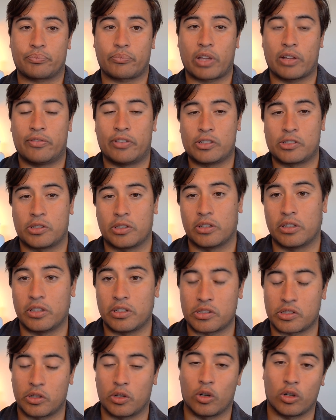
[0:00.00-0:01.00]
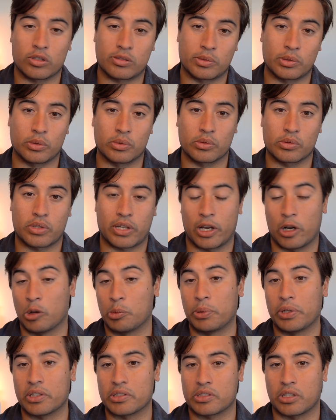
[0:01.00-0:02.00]
facilities and hospitals
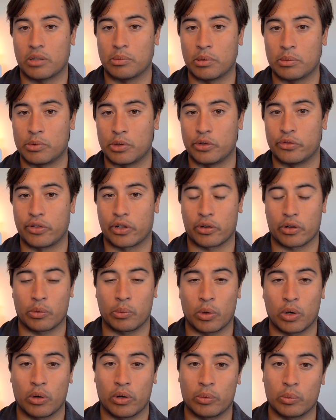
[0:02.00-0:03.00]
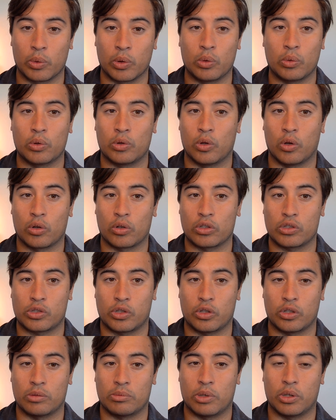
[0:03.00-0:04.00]
helping a suburb do very well and will longer
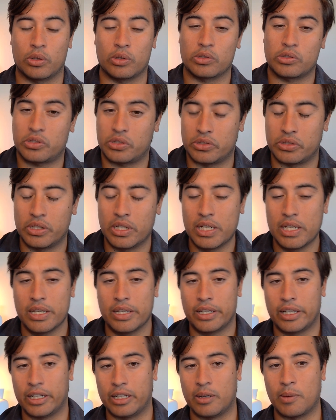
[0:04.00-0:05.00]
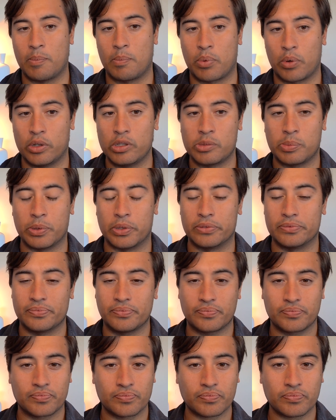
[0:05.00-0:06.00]
term. Hurston in Brisbane.
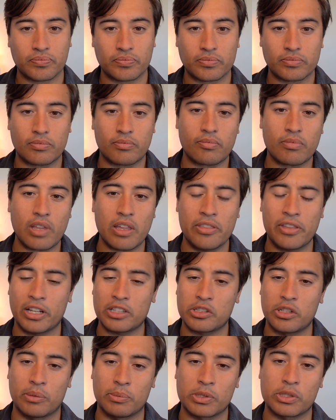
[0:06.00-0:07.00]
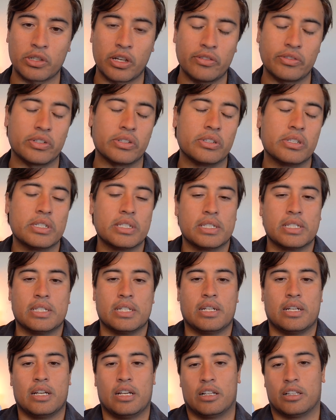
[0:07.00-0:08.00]
That's number 7.
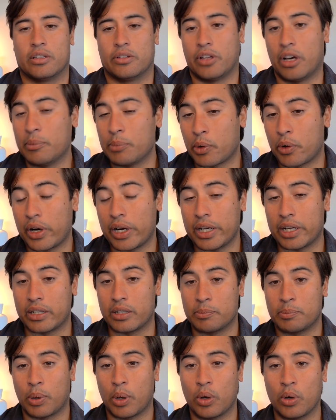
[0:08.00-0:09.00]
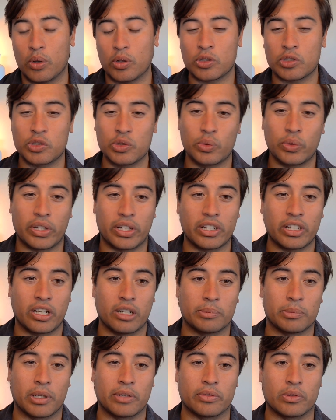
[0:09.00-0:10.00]
Number 8, personal
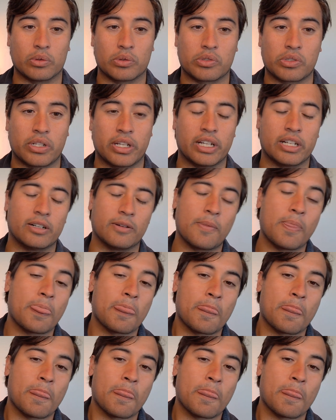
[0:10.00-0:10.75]
income levels. Now,